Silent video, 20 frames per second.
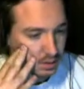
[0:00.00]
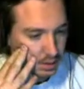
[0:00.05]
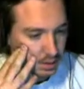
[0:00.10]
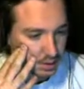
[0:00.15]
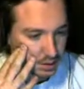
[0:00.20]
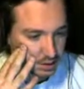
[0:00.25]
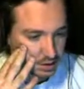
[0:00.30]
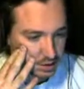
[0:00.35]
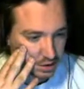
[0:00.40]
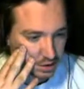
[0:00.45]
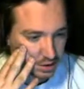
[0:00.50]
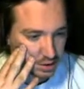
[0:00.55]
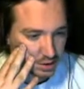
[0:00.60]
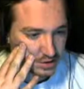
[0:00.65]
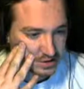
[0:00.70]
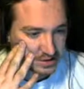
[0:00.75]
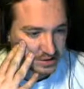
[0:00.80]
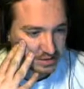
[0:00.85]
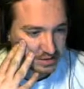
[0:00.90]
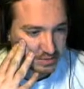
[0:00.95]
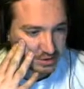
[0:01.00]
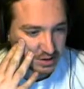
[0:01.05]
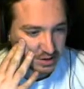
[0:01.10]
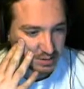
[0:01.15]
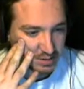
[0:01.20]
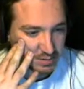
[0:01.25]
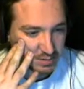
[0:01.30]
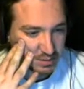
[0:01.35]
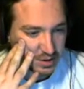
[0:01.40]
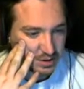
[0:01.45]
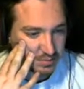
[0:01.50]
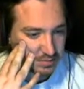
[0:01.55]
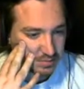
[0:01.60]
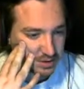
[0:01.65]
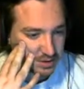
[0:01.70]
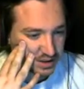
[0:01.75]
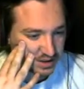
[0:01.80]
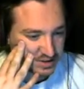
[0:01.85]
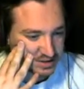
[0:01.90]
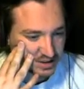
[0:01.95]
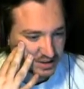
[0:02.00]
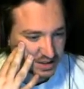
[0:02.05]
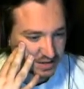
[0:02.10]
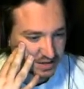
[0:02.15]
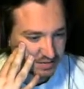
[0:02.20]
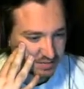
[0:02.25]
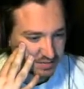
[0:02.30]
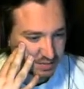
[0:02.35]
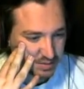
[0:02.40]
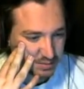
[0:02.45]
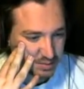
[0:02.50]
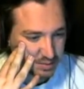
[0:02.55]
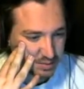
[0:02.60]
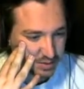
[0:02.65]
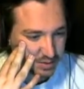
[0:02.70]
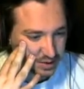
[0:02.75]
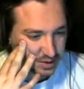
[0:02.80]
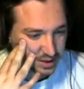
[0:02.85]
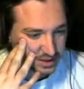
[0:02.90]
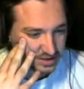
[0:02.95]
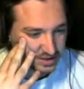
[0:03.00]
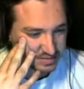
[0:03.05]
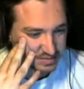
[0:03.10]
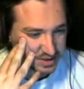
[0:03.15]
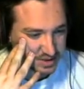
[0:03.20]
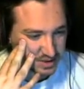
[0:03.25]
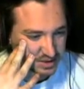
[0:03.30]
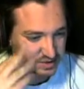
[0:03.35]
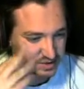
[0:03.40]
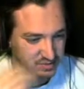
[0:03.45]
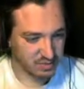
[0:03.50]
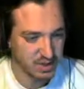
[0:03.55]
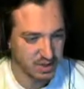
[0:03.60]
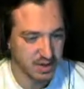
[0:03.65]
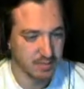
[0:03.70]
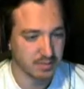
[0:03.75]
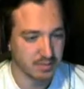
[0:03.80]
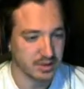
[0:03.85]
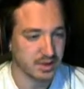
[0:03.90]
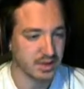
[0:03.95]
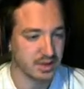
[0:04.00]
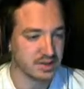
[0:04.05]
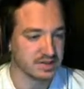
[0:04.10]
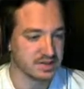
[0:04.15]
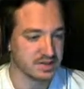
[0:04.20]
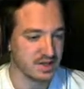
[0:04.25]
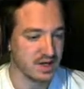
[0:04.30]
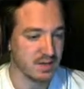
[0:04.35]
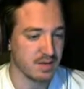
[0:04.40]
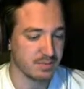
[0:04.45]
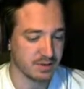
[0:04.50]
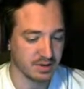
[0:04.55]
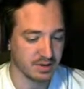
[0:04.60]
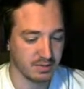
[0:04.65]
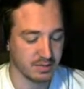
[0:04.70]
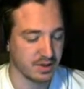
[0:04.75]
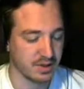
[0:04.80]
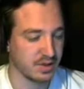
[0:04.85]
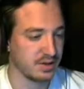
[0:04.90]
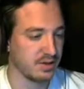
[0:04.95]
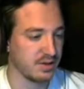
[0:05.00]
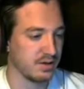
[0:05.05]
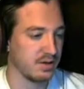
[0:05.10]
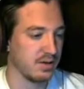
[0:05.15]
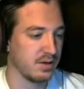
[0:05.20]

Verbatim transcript: A journal seemingly written by a staff member, the last page is rambling and sloppily written.